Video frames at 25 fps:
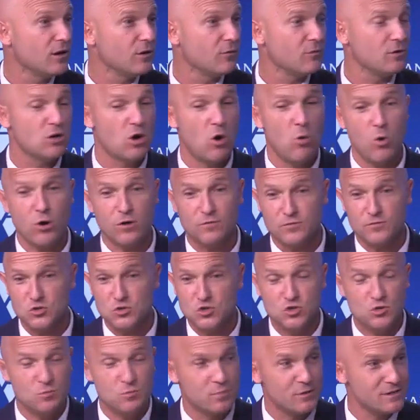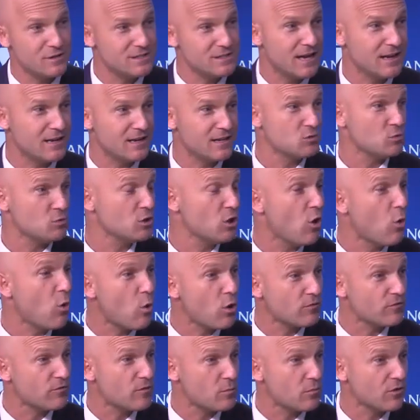we don't work for superintendents, we don't
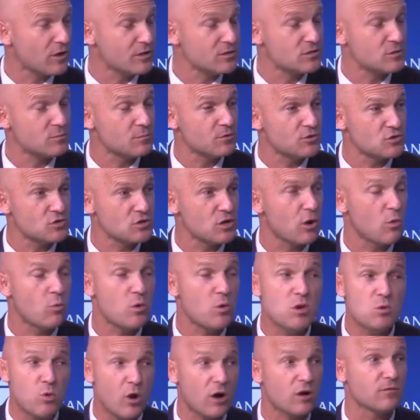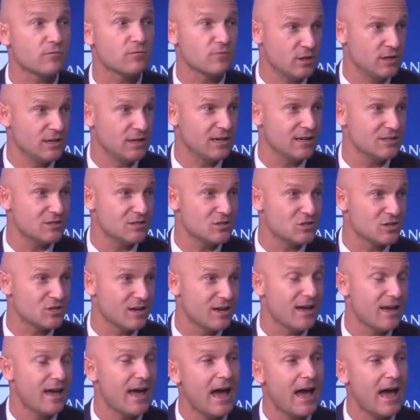work for principals, we work for kids.